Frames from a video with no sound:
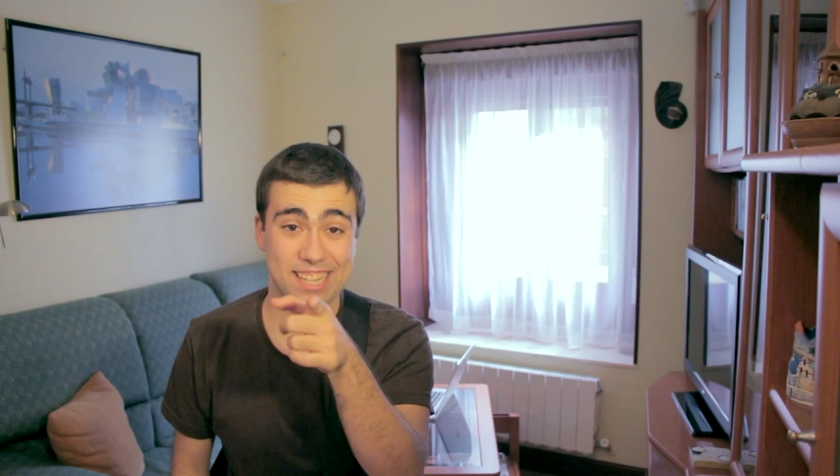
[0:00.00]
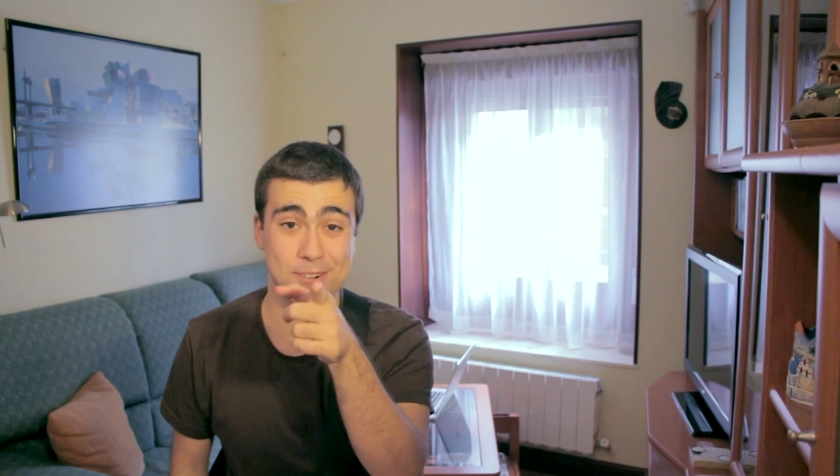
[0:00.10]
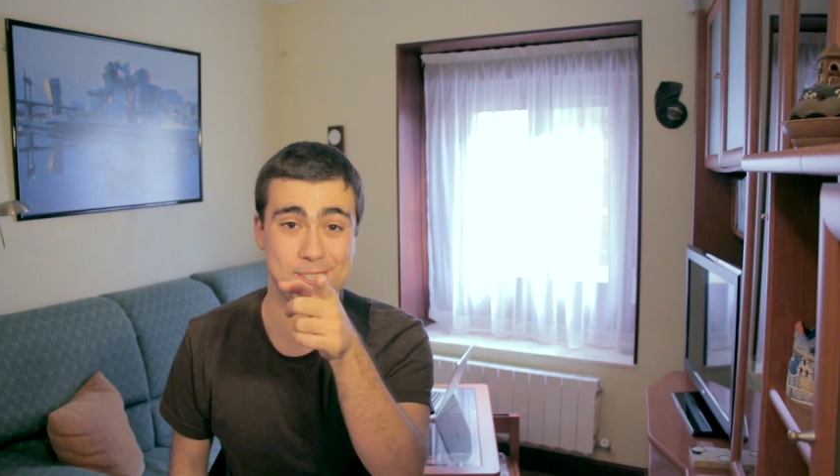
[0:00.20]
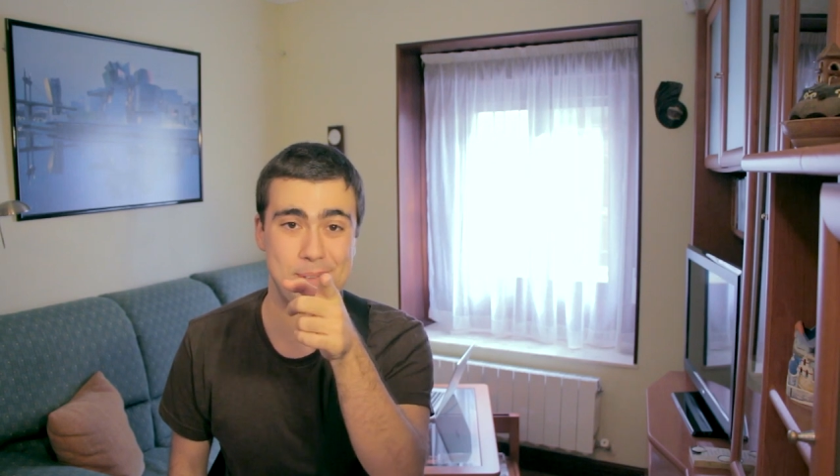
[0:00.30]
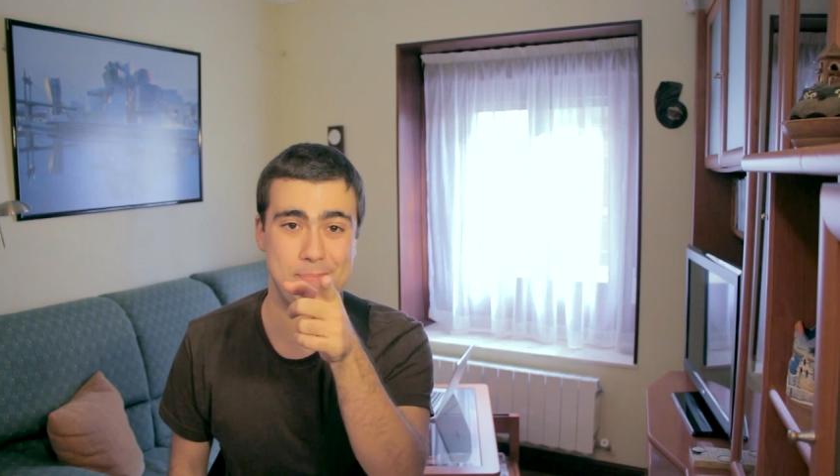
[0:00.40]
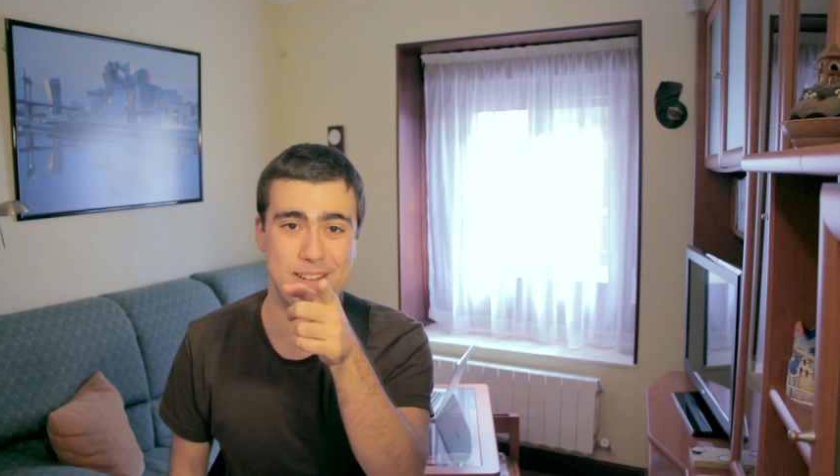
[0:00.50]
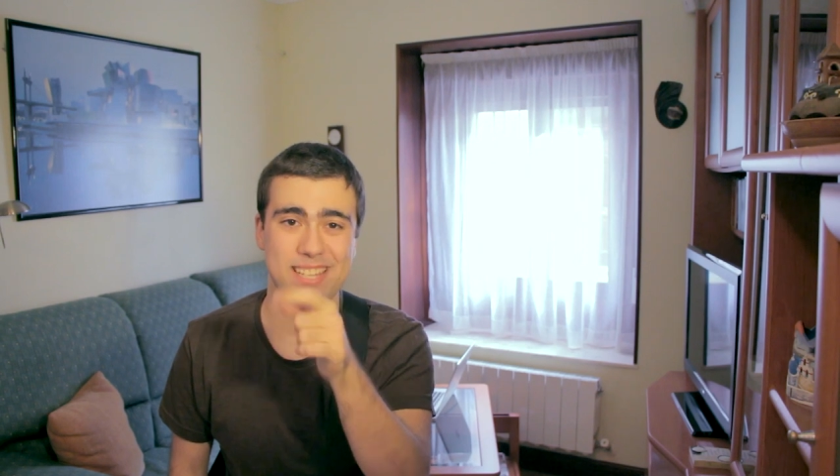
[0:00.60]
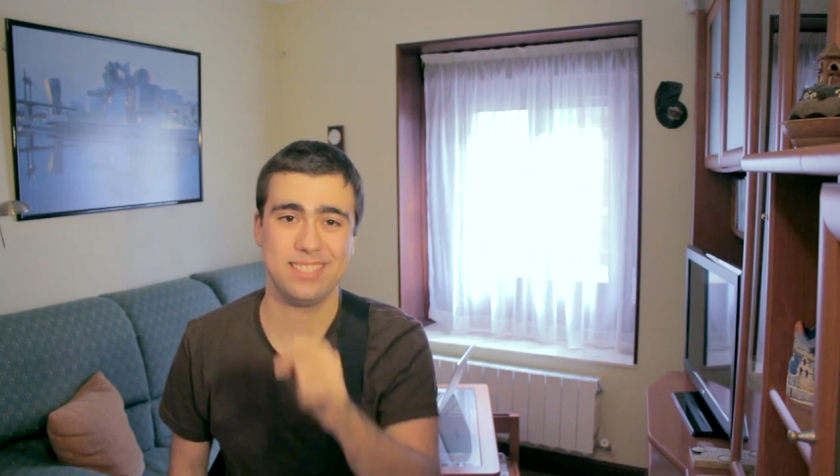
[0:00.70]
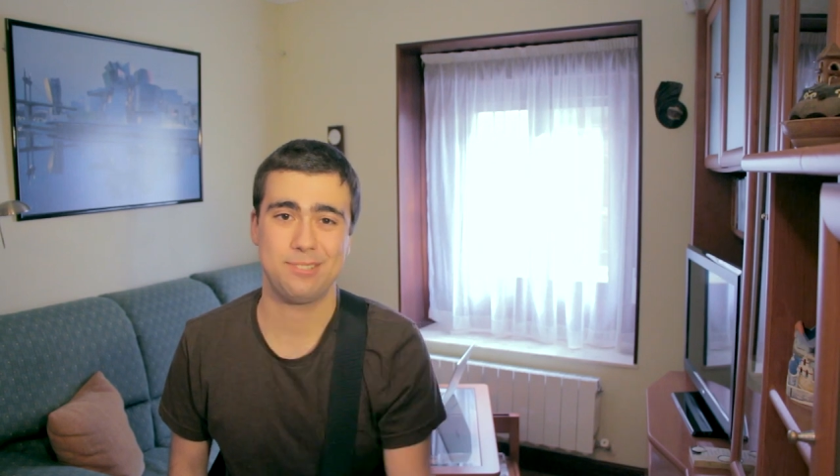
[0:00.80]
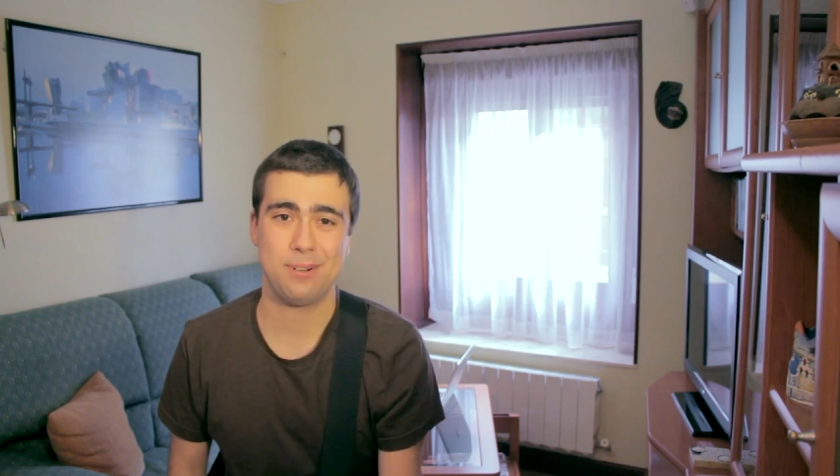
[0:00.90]
that was me
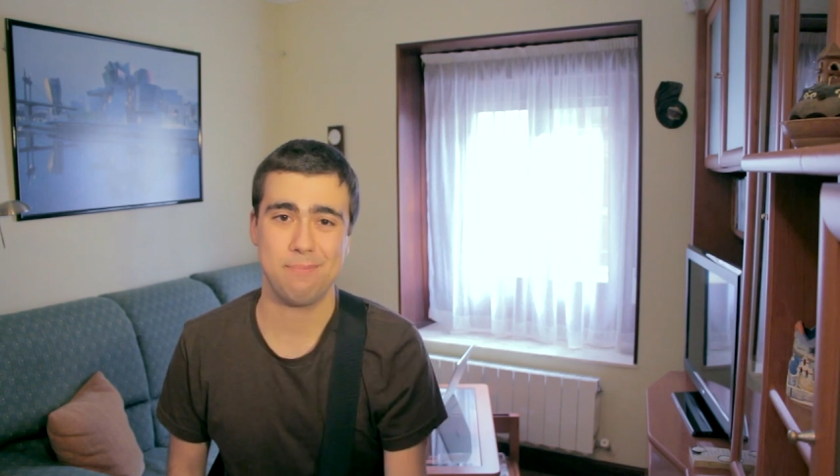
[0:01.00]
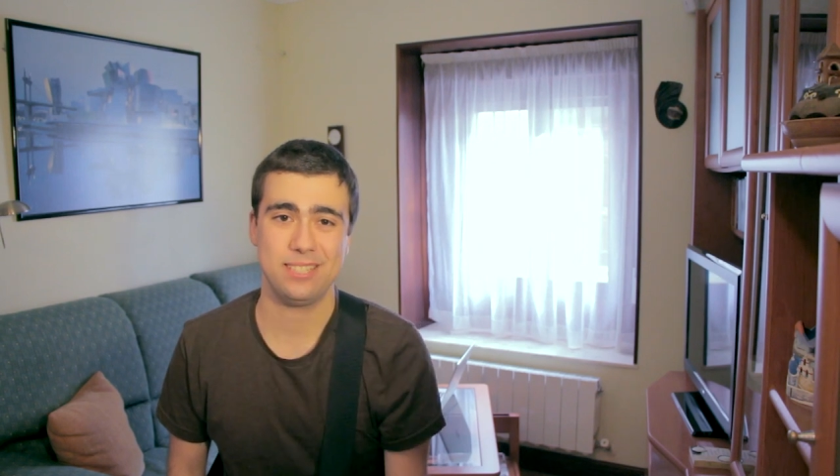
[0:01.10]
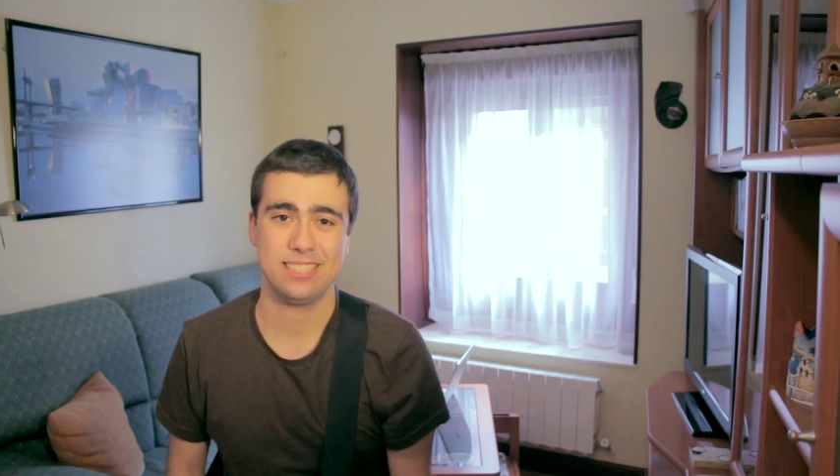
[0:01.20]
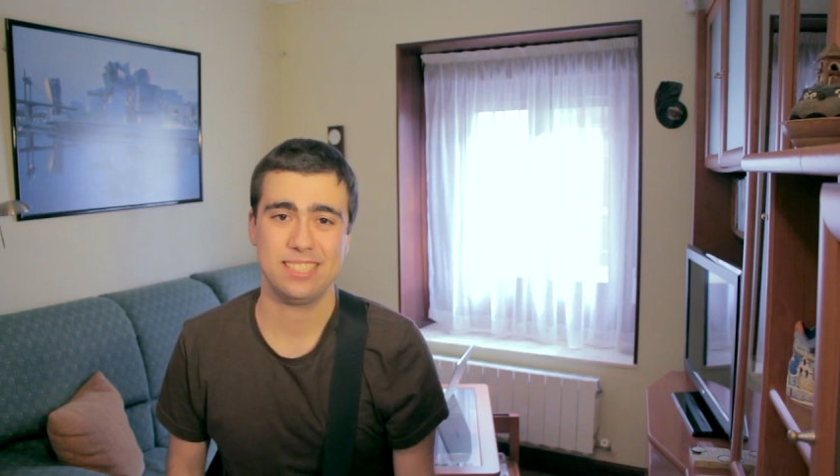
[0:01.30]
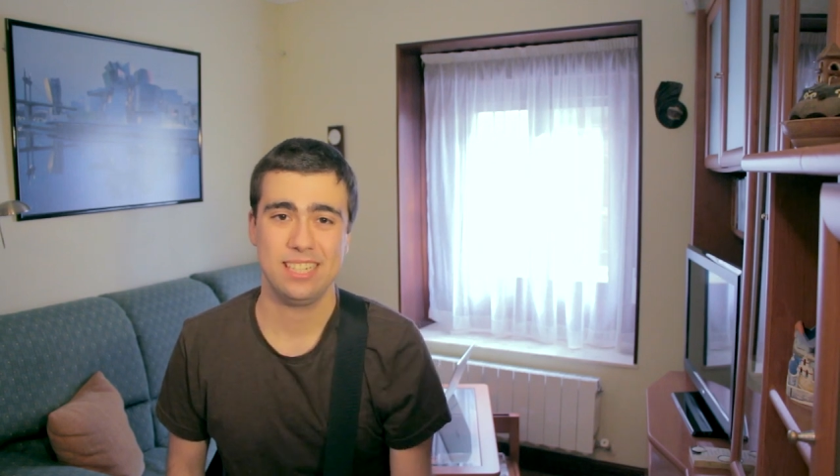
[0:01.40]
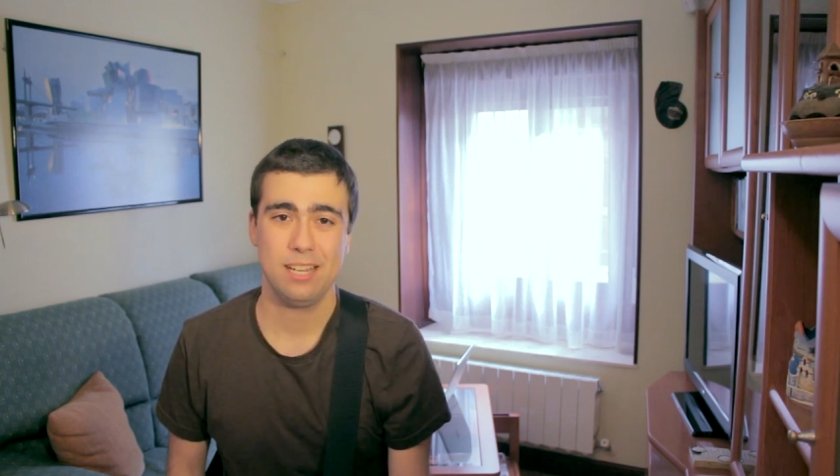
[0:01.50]
playing the trumpet.